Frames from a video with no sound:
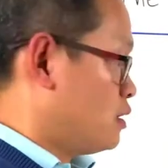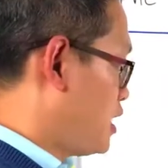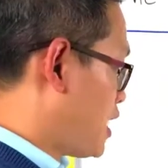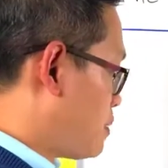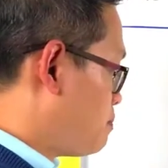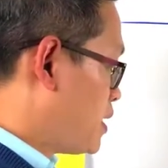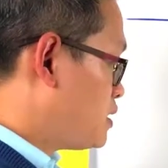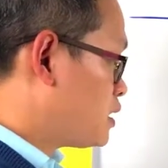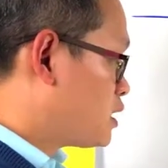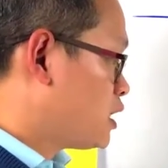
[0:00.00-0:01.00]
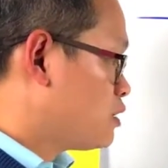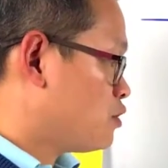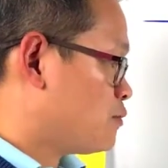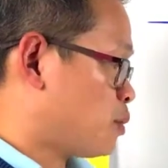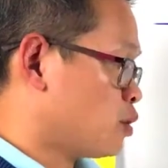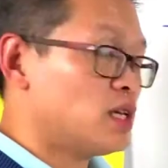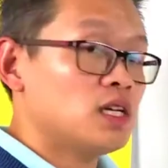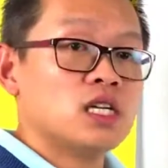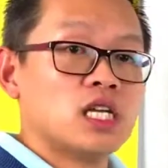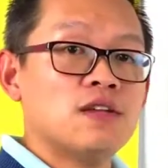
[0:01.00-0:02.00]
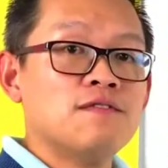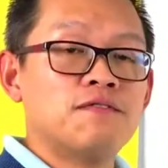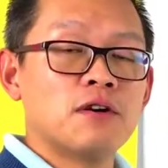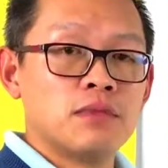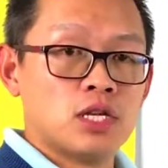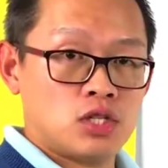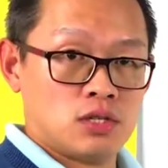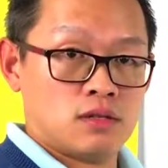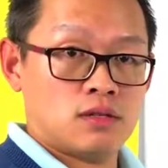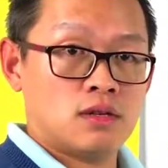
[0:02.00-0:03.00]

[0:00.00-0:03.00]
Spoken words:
They are basically reporting information.